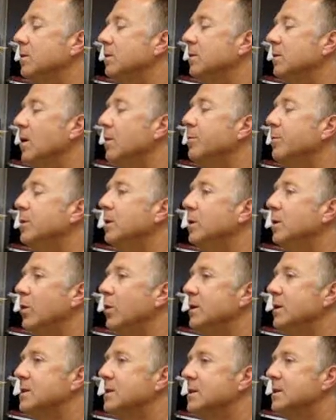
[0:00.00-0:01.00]
some
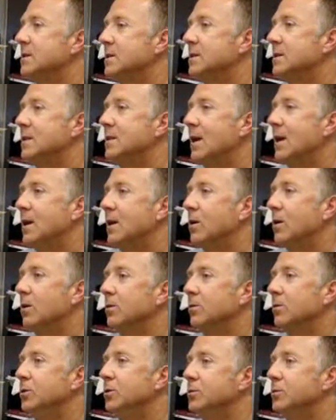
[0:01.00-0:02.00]
polymerases that
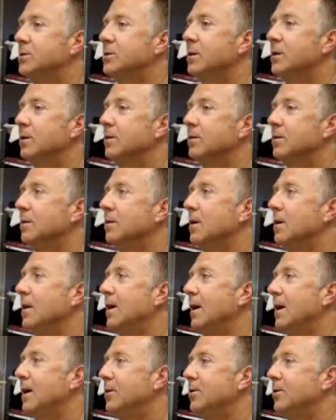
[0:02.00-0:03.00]
are used to
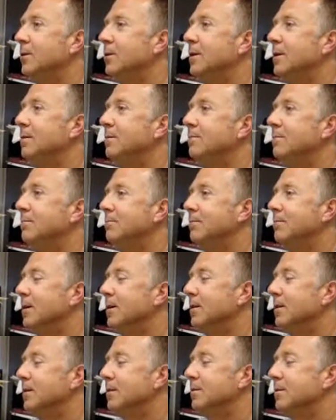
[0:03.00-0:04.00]
handling
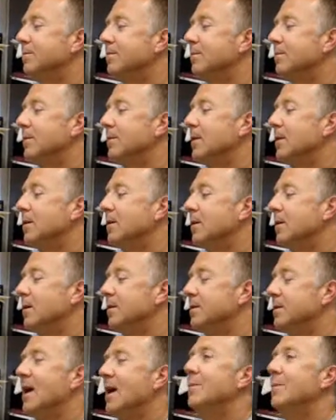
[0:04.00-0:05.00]

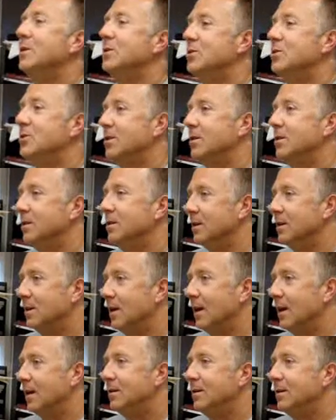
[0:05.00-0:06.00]
damaged
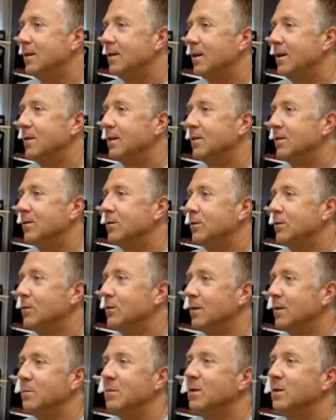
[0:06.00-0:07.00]
DNA that's
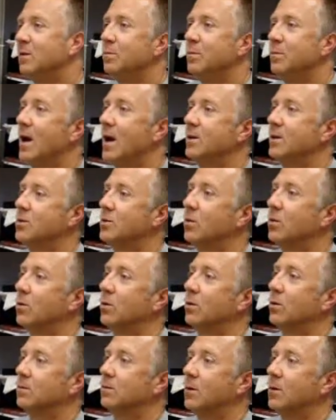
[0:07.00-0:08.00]
usually mismatched
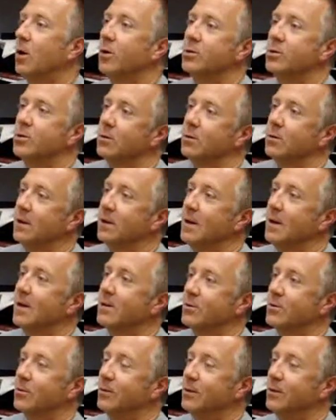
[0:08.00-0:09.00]
or larger than
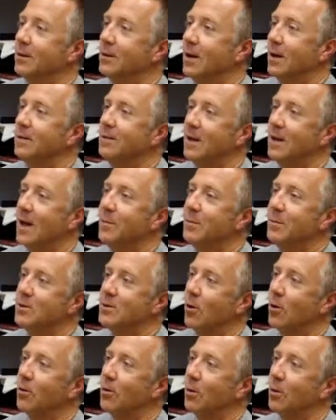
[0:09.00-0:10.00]
natural DNA.
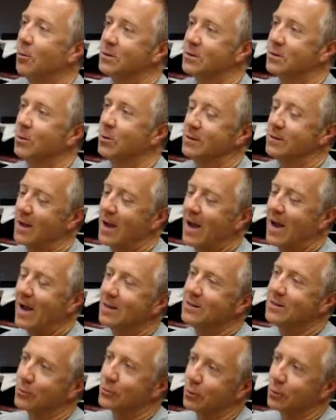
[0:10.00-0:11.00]
Damage almost always
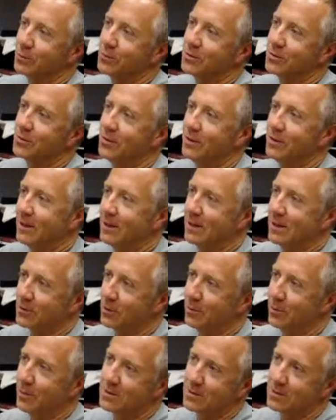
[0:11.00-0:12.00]
adds groups to DNA,
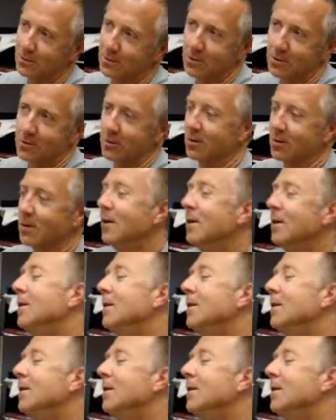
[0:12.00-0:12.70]
so it makes it larger.